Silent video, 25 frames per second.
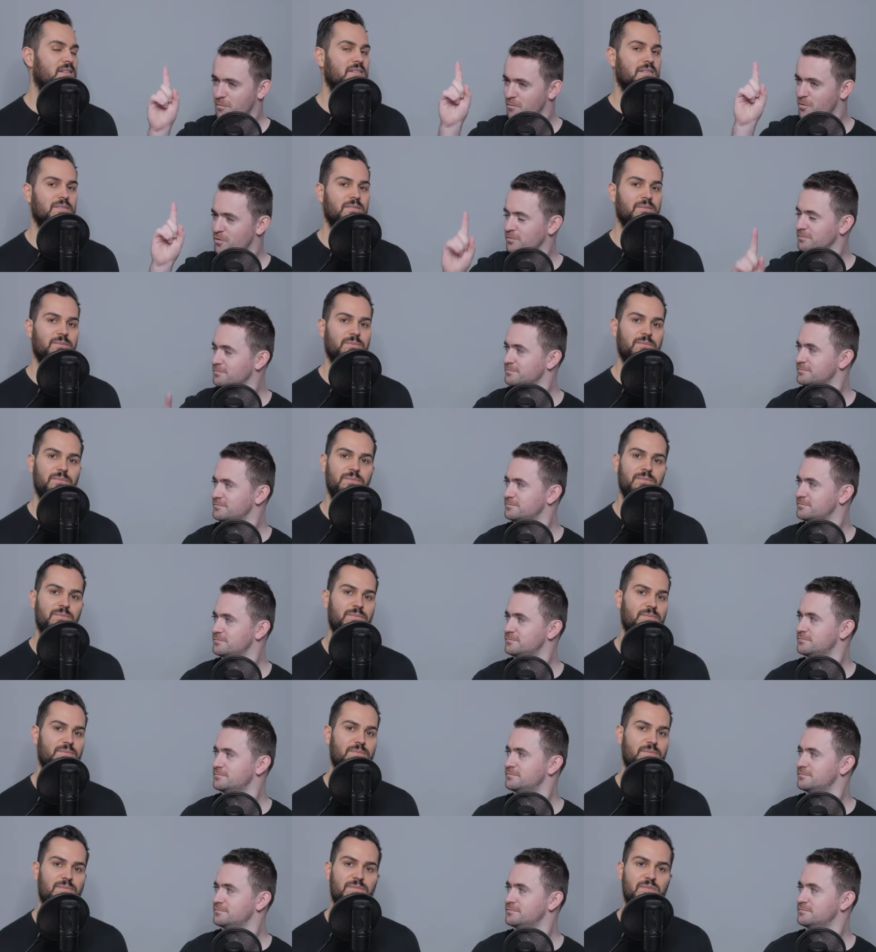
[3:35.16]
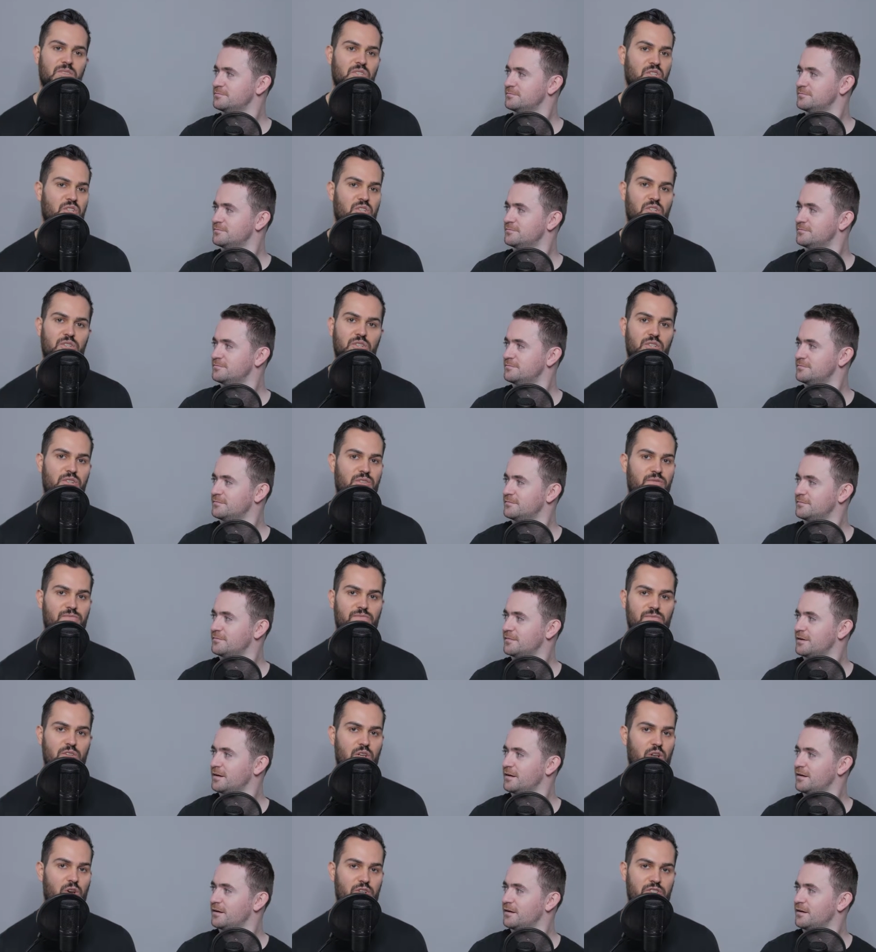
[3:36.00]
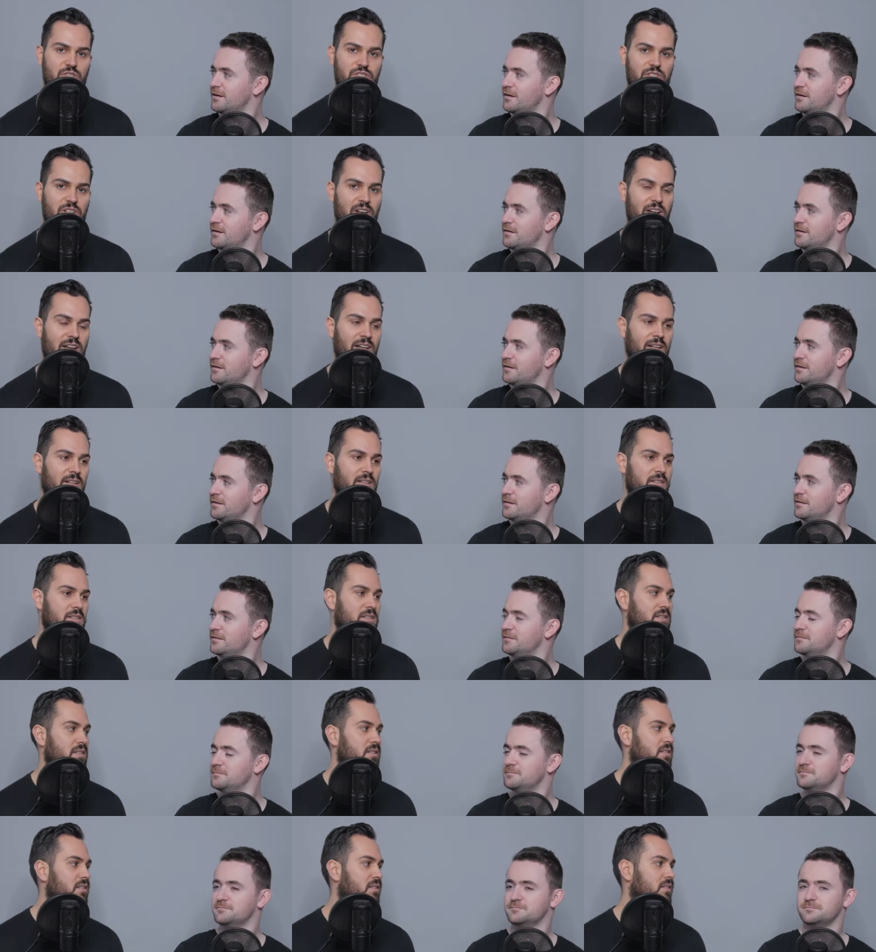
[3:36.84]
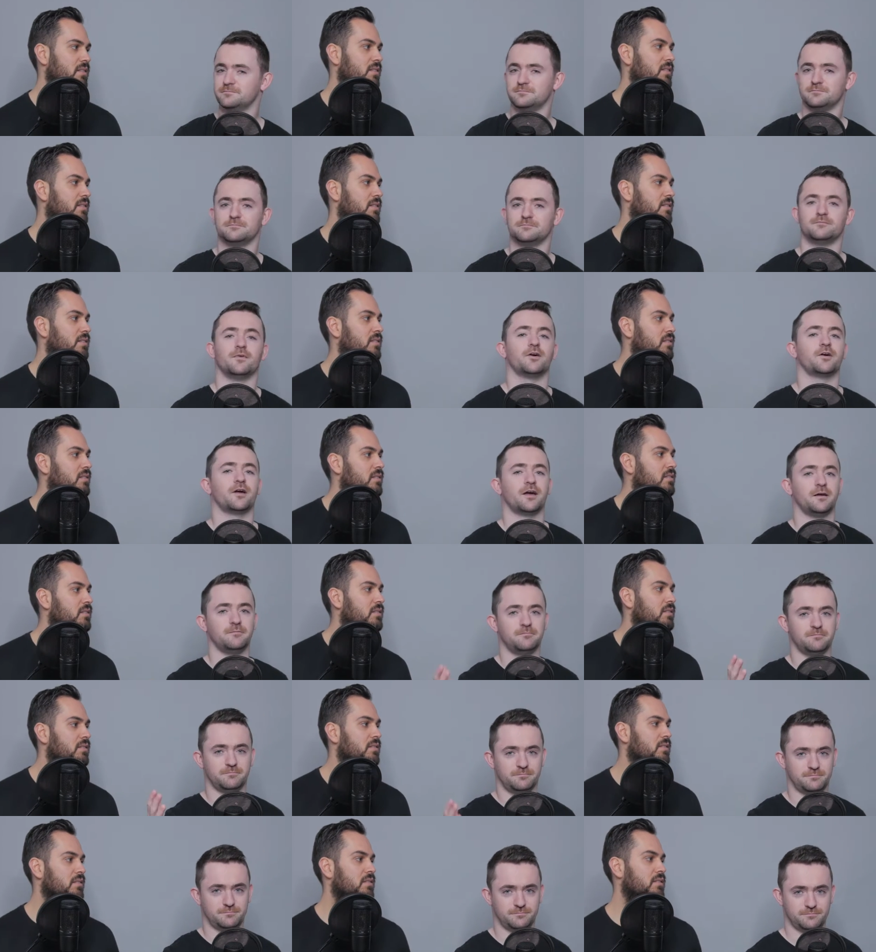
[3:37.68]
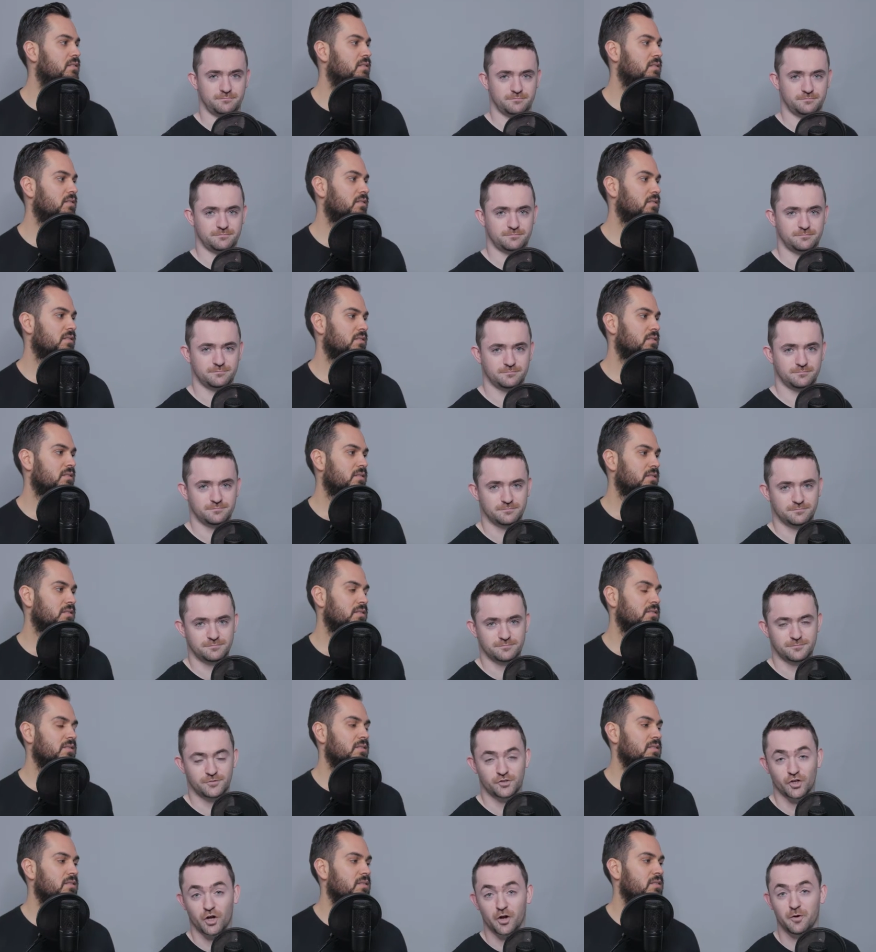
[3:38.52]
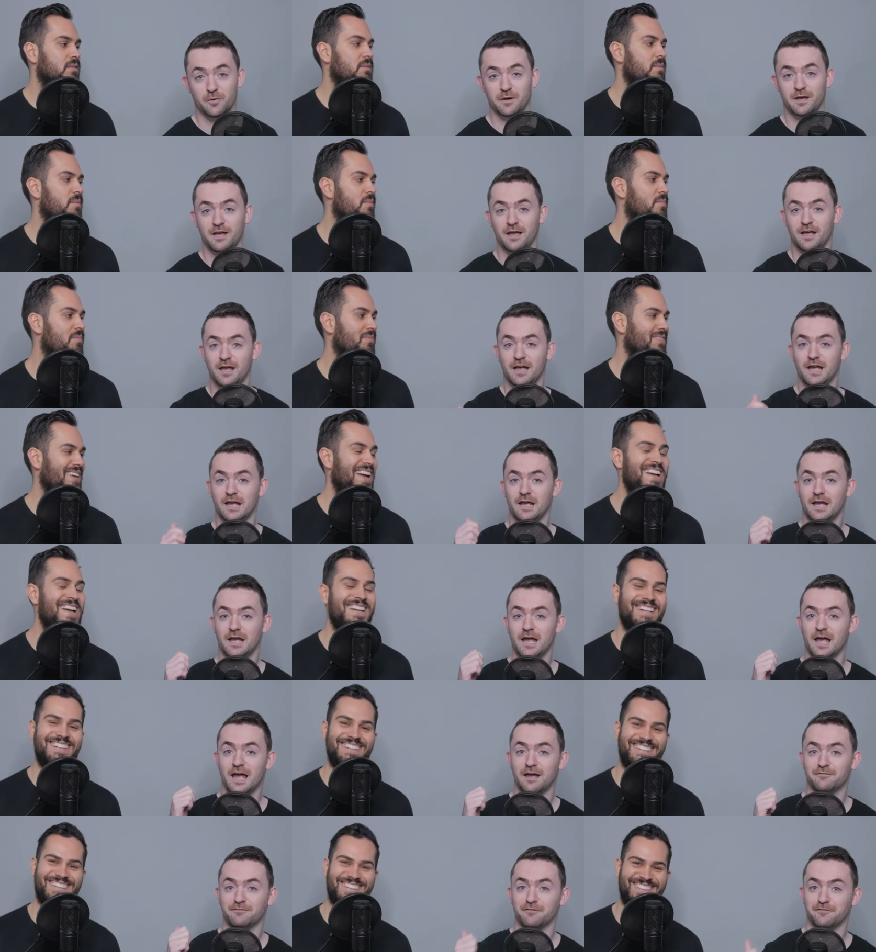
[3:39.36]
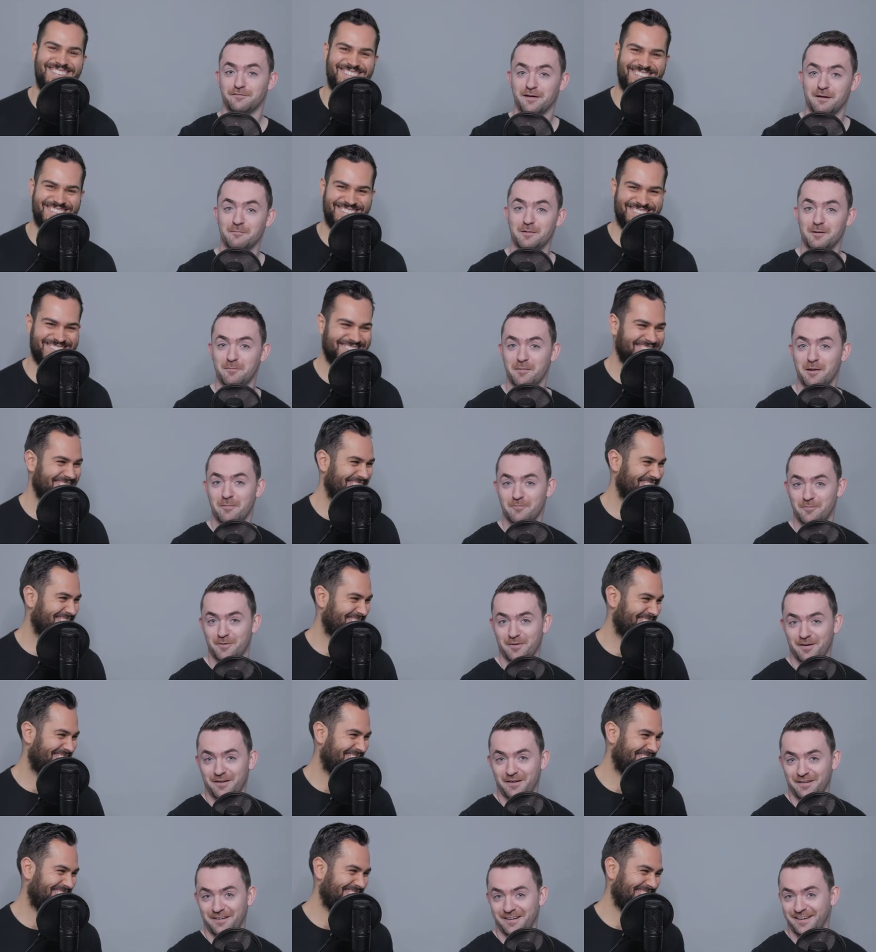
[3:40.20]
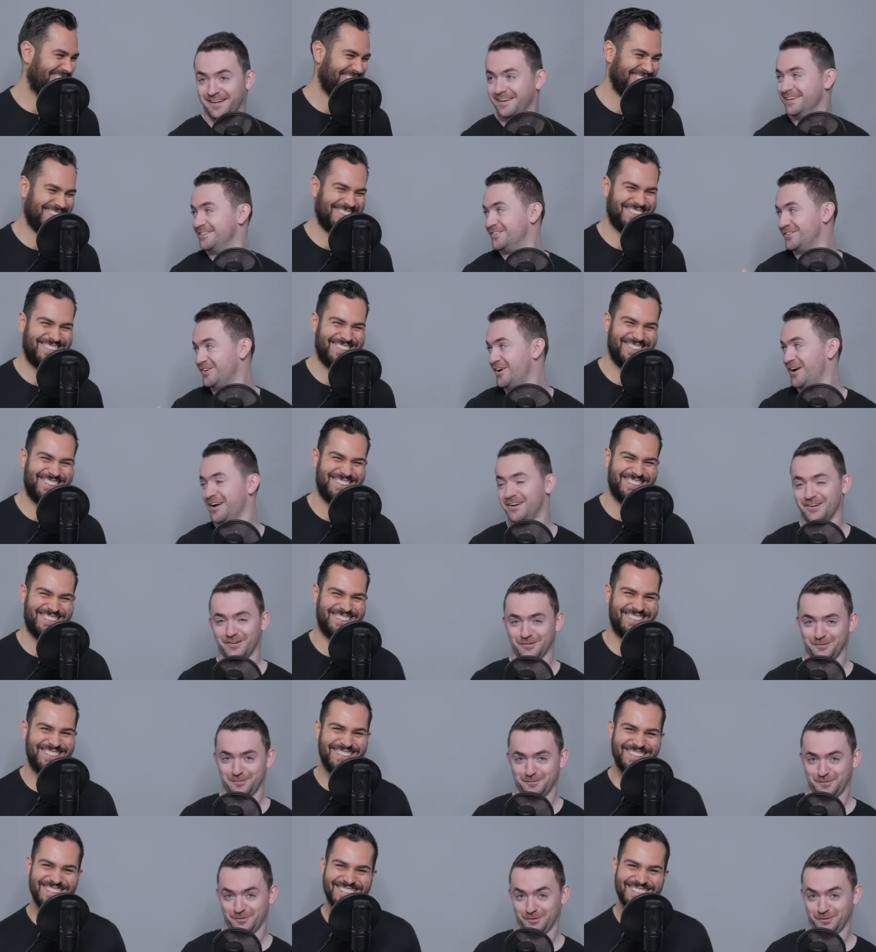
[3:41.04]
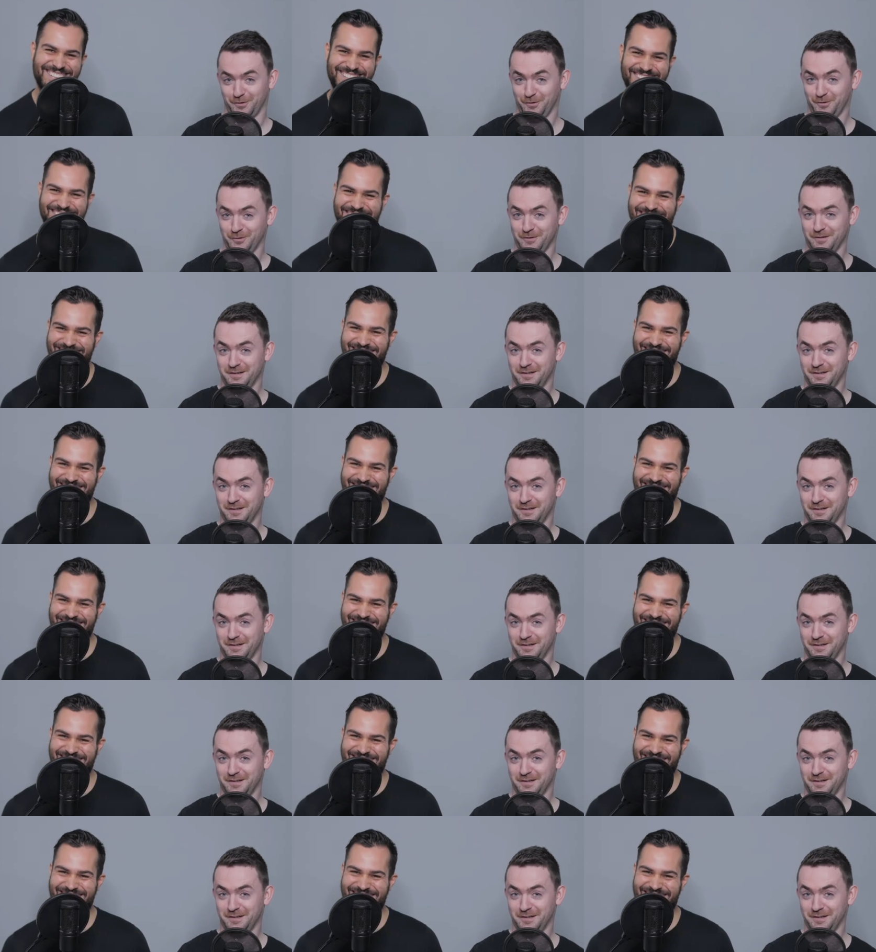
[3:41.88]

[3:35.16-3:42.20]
Speaker 1: more.
Speaker 2: Lost your legs. Okay. So,
Speaker 1: if a family member is not in hospital,